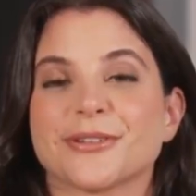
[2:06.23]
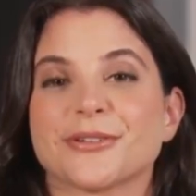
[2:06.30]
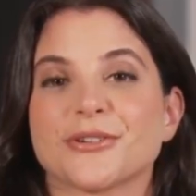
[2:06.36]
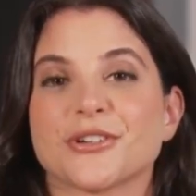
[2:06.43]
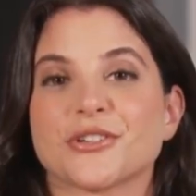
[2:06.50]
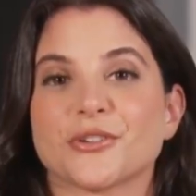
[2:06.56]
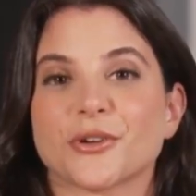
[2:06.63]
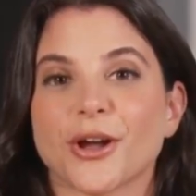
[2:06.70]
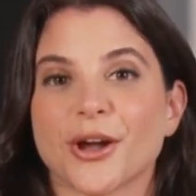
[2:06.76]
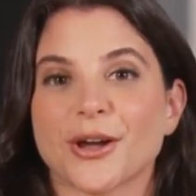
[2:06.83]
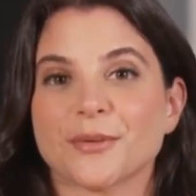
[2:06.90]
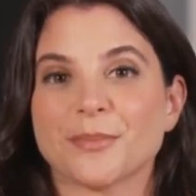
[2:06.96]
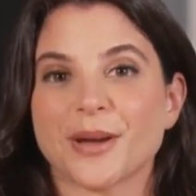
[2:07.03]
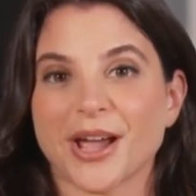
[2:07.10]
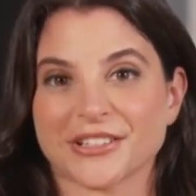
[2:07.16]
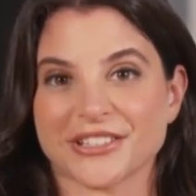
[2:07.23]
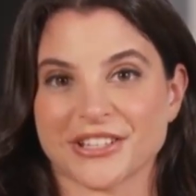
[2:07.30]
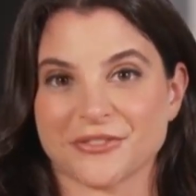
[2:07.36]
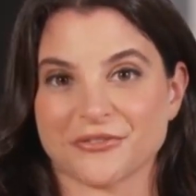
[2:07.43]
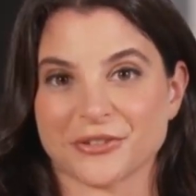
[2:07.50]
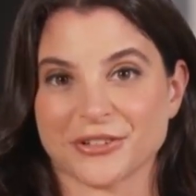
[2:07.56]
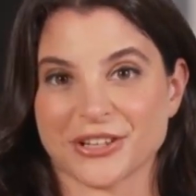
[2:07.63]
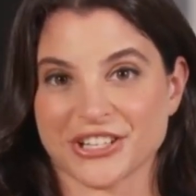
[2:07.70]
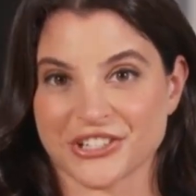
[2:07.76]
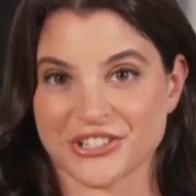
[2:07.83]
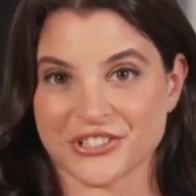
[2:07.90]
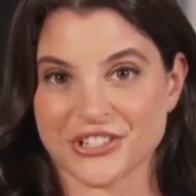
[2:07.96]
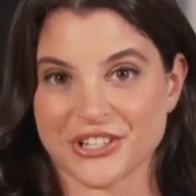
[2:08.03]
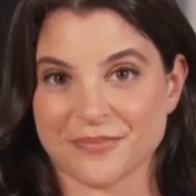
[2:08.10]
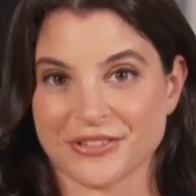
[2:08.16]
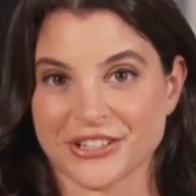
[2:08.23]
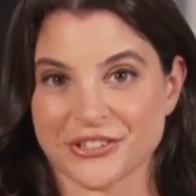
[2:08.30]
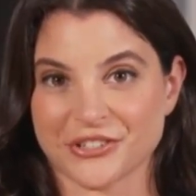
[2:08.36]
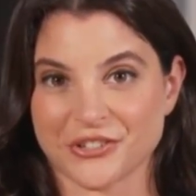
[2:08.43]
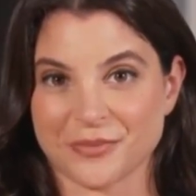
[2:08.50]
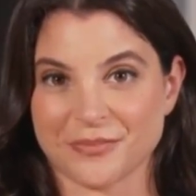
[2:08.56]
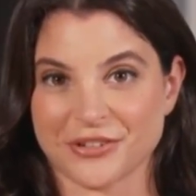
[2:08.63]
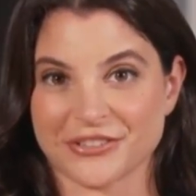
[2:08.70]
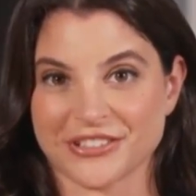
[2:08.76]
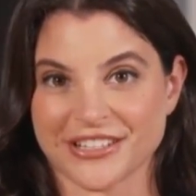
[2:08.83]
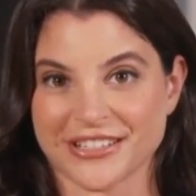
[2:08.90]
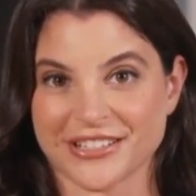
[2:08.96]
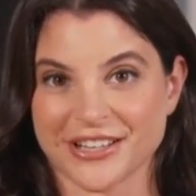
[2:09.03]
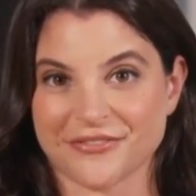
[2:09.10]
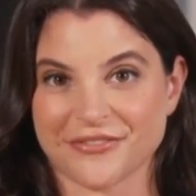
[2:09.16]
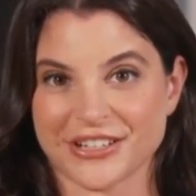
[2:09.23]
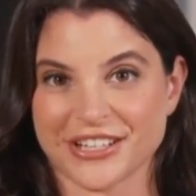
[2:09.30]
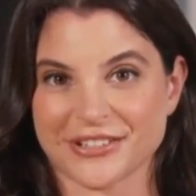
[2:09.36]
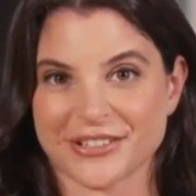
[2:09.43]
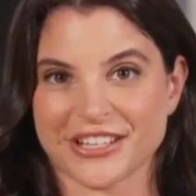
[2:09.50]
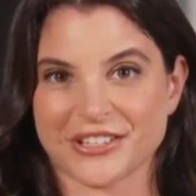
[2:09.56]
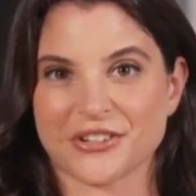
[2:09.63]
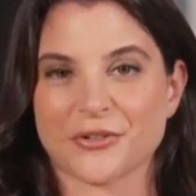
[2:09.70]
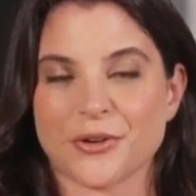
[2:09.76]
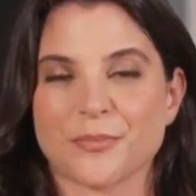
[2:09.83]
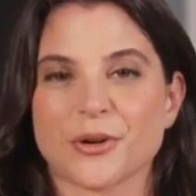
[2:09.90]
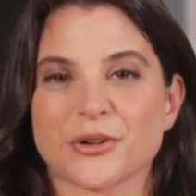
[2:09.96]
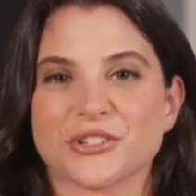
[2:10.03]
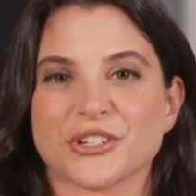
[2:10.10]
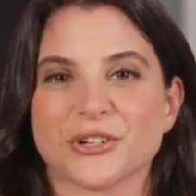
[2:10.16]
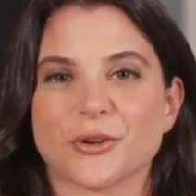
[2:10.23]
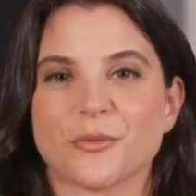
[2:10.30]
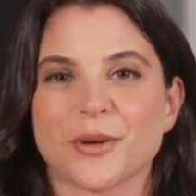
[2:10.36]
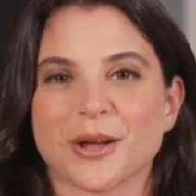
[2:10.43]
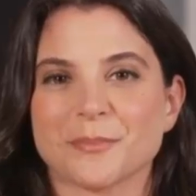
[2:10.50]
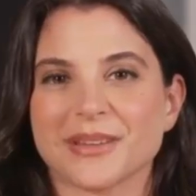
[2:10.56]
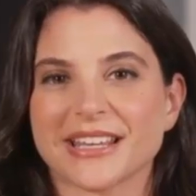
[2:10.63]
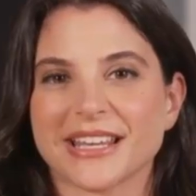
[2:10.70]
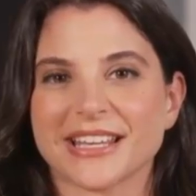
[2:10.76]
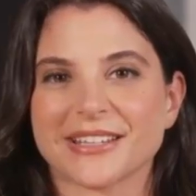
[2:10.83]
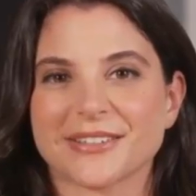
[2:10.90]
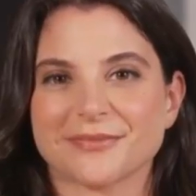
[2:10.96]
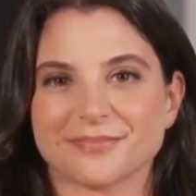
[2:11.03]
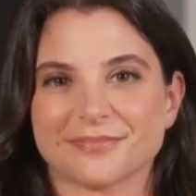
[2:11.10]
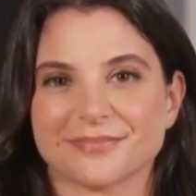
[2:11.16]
Strong, positive relationships contribute significantly to emotional well-being.